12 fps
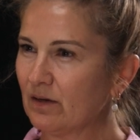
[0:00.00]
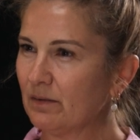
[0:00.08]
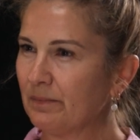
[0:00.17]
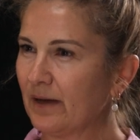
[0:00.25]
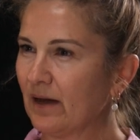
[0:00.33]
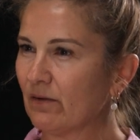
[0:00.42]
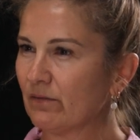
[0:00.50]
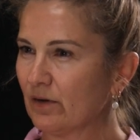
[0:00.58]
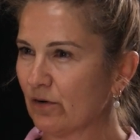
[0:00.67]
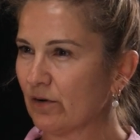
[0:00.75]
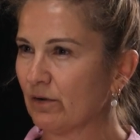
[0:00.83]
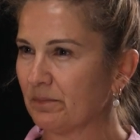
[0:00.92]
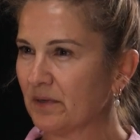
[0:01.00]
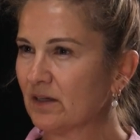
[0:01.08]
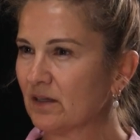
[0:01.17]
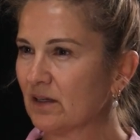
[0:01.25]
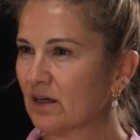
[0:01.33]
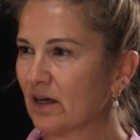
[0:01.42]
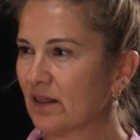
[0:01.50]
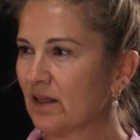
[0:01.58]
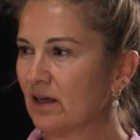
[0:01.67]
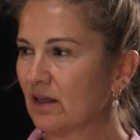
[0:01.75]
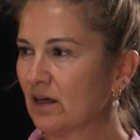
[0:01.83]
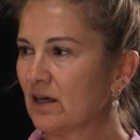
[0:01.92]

about recruitment. And I think,